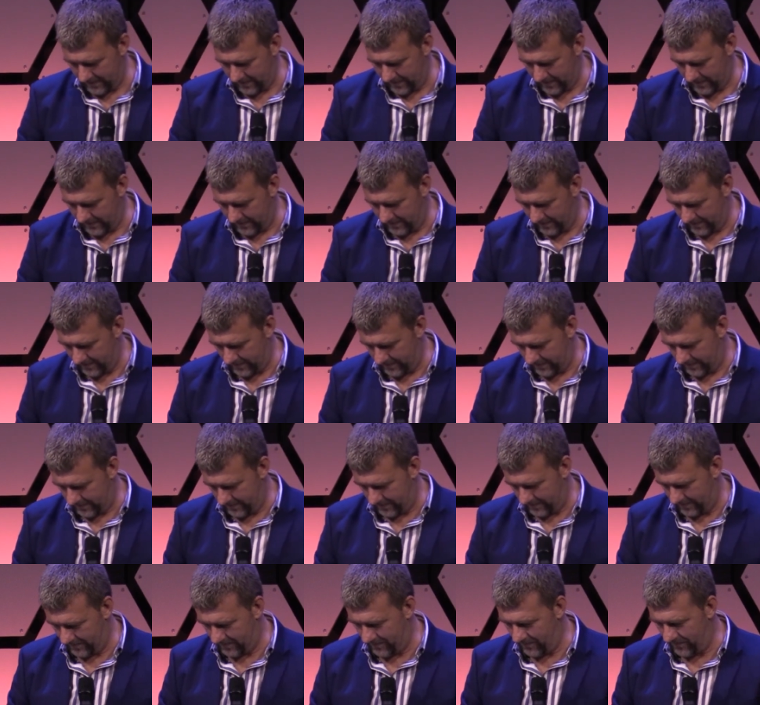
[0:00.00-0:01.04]

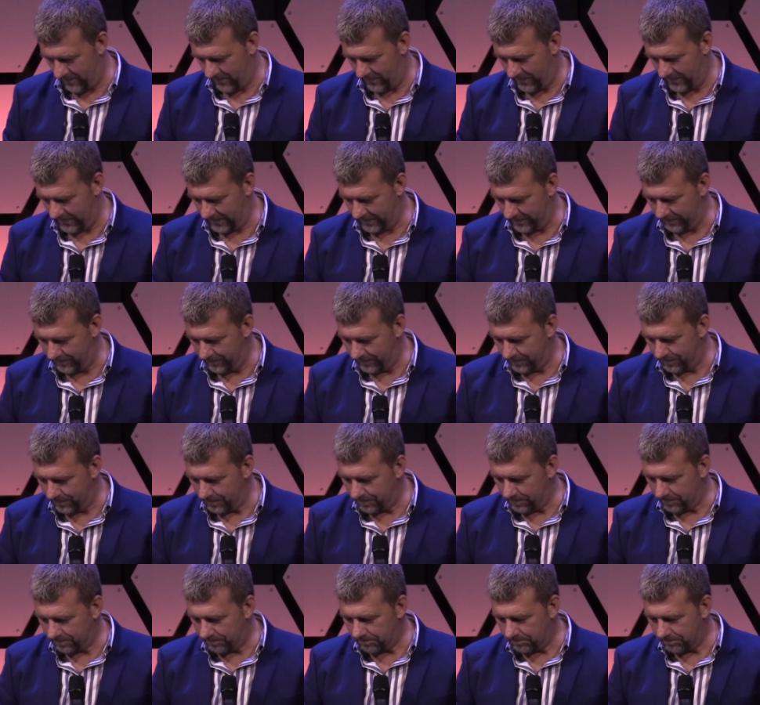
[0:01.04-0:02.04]
(silence)